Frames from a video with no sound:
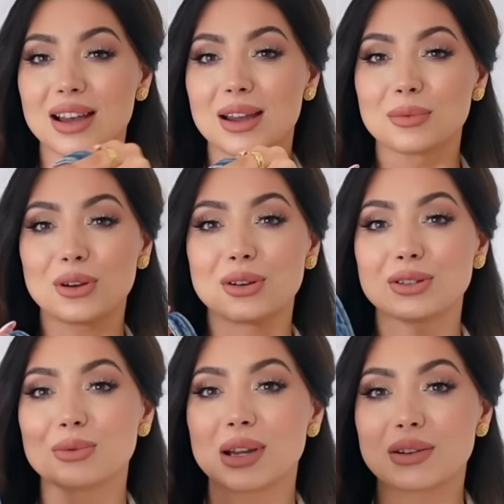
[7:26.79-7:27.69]
I'm going
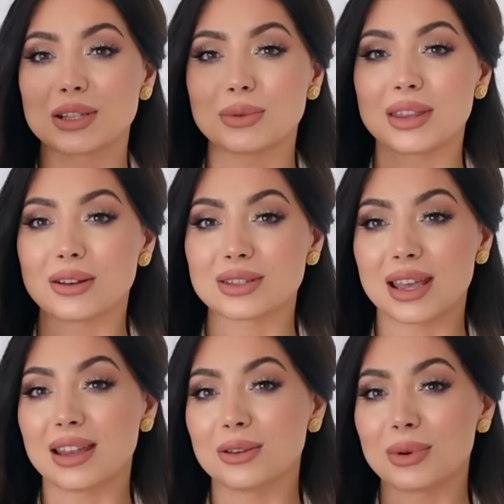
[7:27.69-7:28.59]
to wear it without
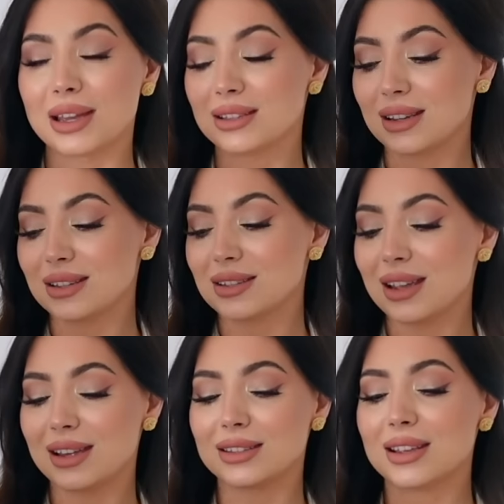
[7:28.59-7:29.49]
anyway as I
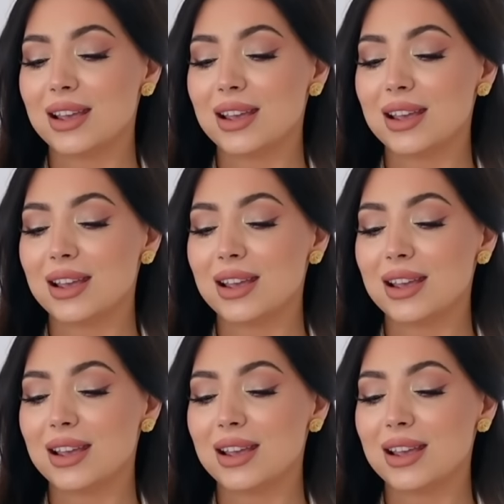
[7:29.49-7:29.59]
said